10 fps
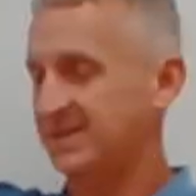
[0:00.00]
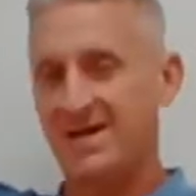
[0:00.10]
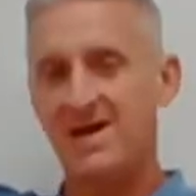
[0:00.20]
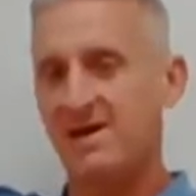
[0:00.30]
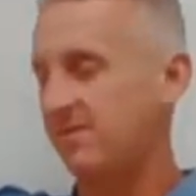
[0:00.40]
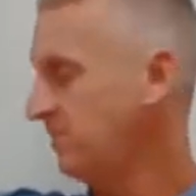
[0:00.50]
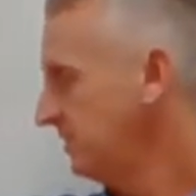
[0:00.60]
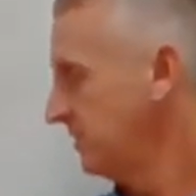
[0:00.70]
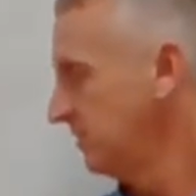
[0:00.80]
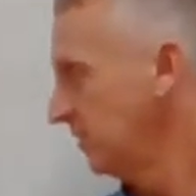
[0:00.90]

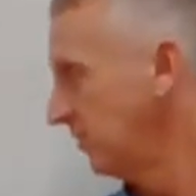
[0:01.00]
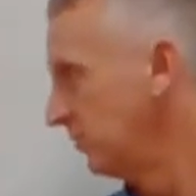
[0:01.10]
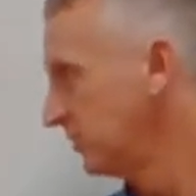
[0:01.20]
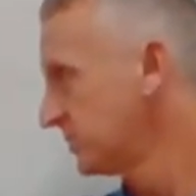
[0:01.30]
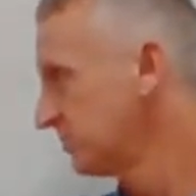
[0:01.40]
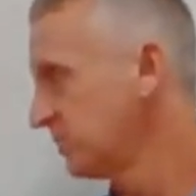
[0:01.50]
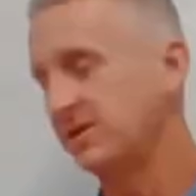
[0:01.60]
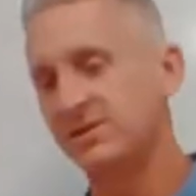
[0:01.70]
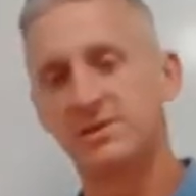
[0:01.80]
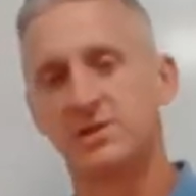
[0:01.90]
time, we'll
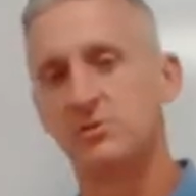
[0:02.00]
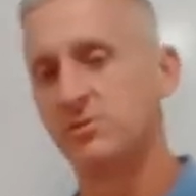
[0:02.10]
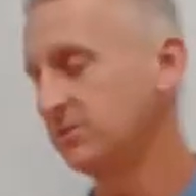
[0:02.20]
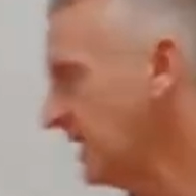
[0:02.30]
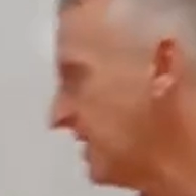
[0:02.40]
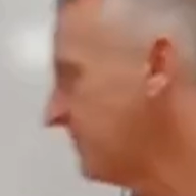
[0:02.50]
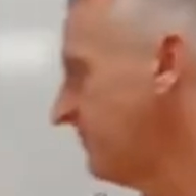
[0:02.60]
subtract the 2 time